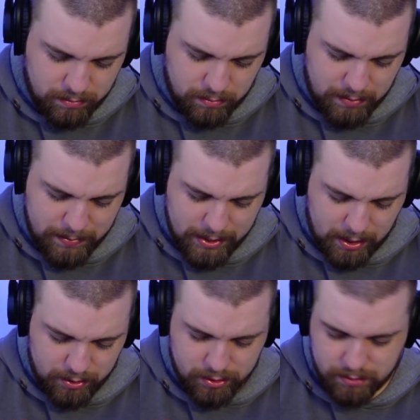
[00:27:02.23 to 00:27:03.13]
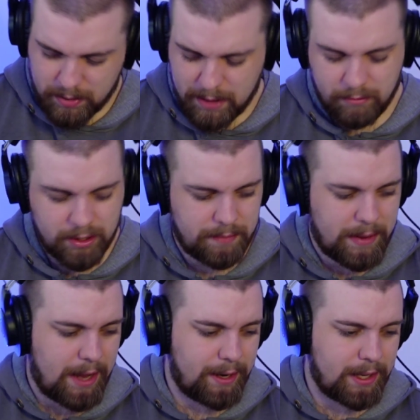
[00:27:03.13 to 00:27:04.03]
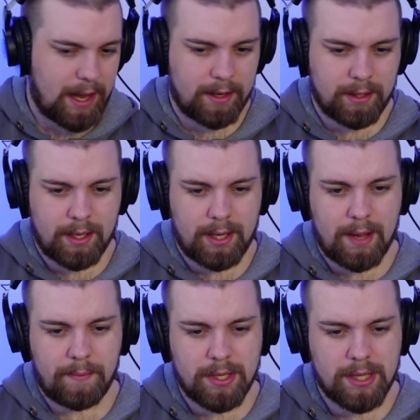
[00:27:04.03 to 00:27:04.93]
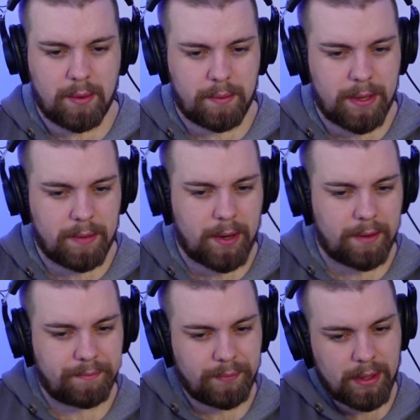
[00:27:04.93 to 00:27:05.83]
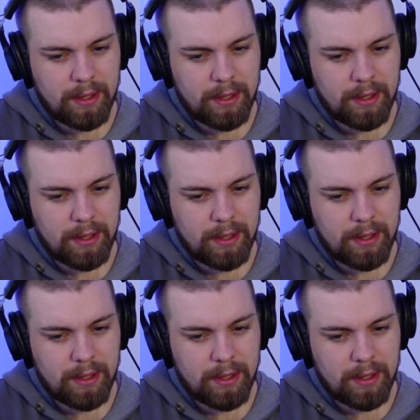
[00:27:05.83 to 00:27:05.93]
Maybe 100. I'm really bad at calculating how much that would be, but